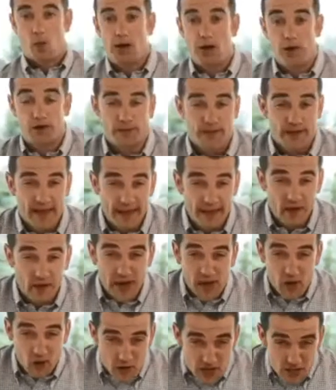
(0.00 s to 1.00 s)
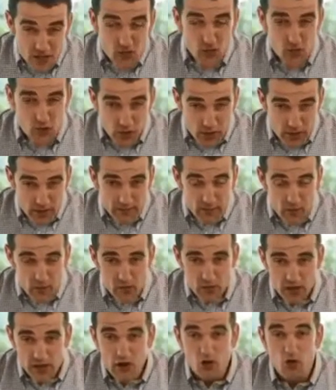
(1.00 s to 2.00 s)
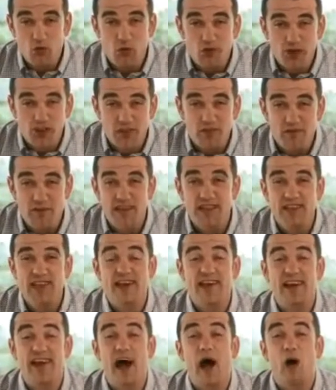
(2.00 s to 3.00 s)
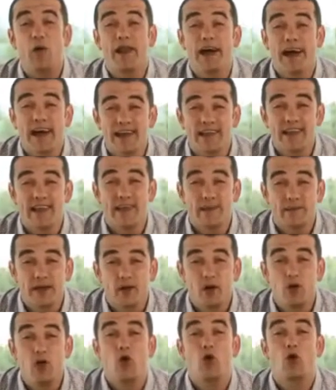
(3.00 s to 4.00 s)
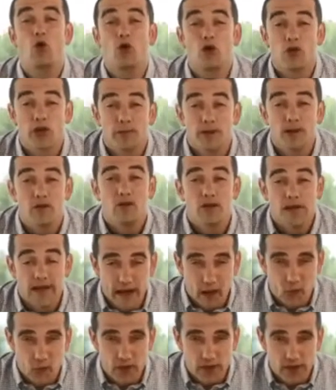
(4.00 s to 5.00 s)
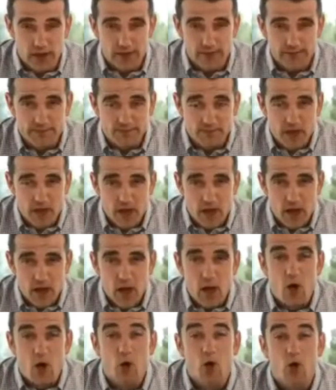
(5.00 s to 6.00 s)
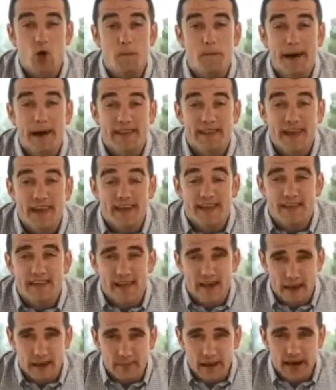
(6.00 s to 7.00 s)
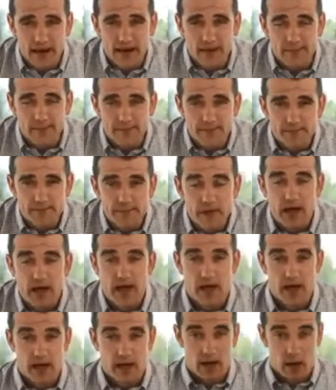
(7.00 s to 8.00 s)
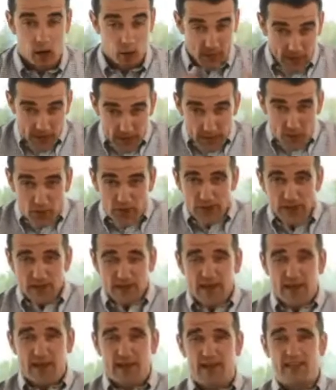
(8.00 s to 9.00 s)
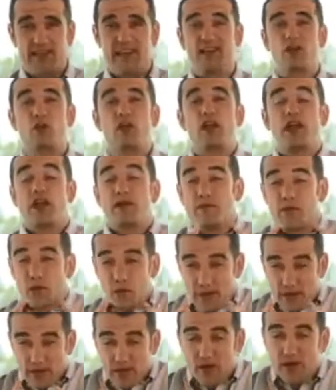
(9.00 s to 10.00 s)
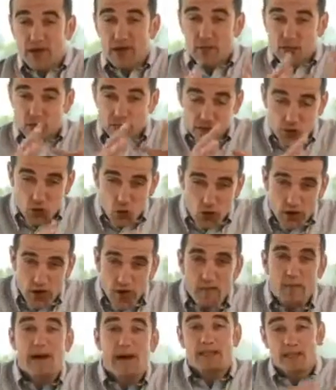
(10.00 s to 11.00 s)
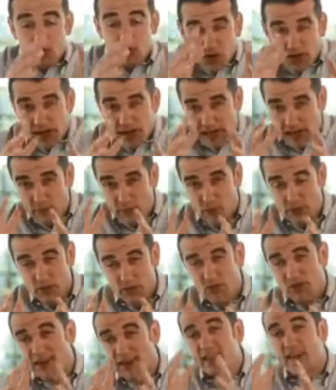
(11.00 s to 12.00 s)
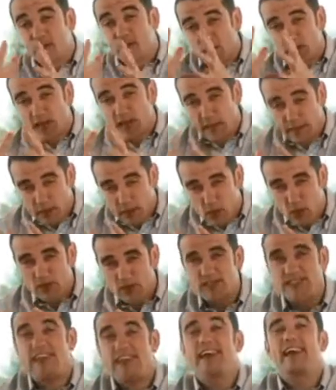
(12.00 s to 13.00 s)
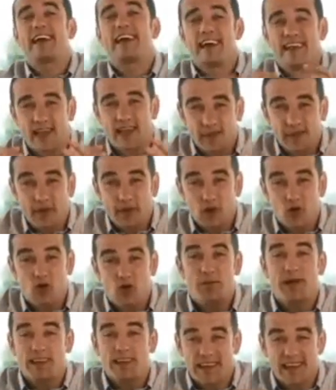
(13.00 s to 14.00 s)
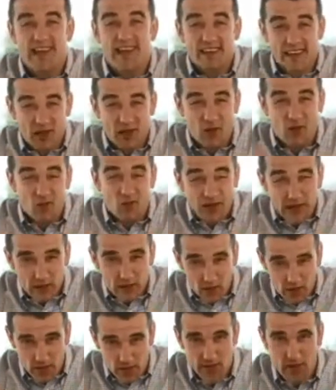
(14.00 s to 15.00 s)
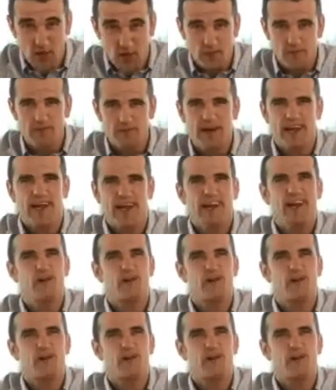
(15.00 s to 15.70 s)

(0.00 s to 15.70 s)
Well, I think that with all these concepts, you'll be able to take on wine tasting with knowledge and confidence, with a couple of aces up your sleeve. What's most important is that all the information we've seen today, plus all that we've seen in previous episodes, must help us to get the most from our enjoyment of wine, to